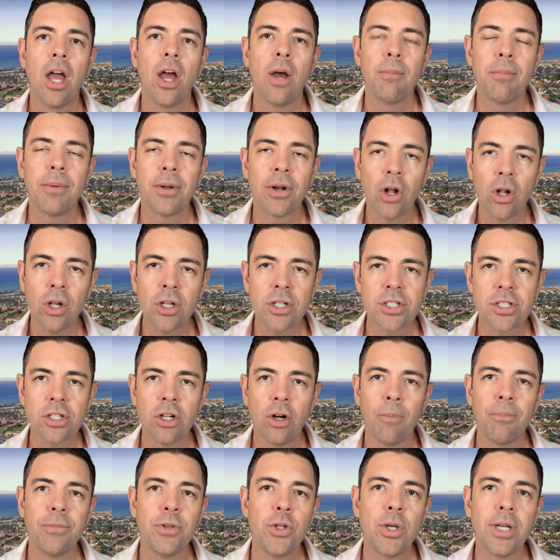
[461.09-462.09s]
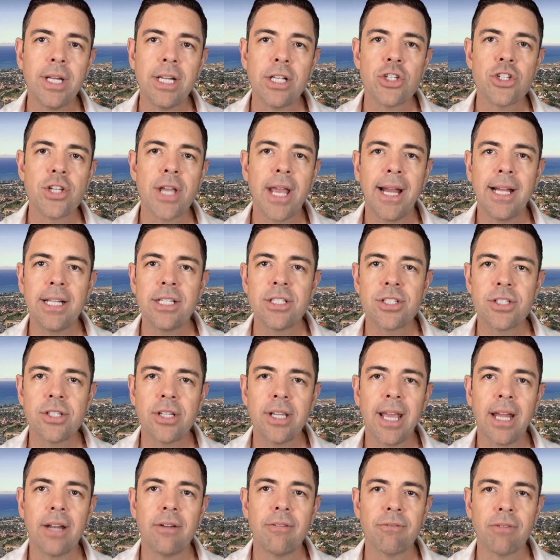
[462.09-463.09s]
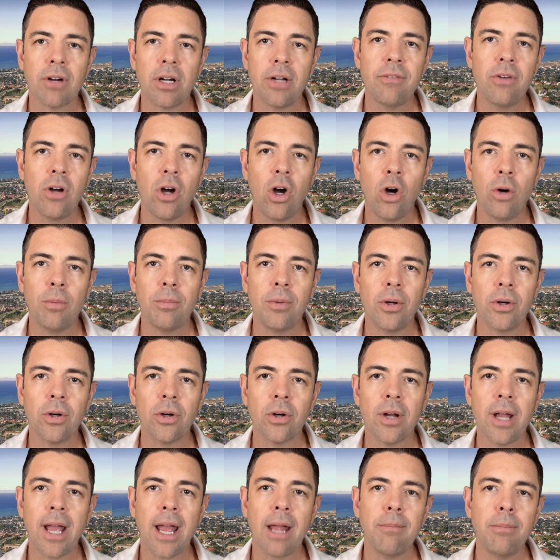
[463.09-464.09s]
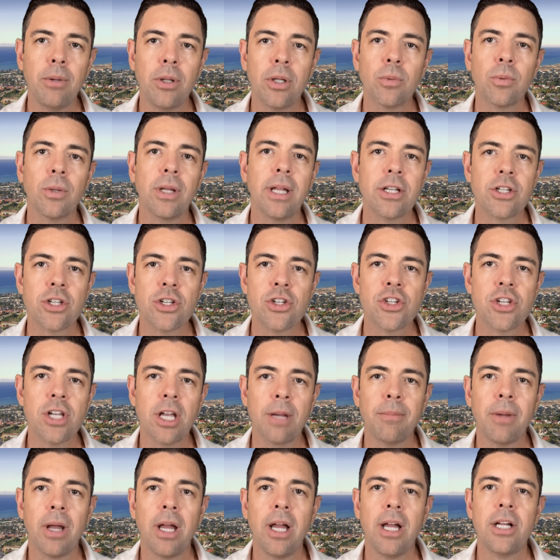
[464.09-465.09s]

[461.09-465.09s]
but also you get a chance to get in front of a homeowner and build a relationship.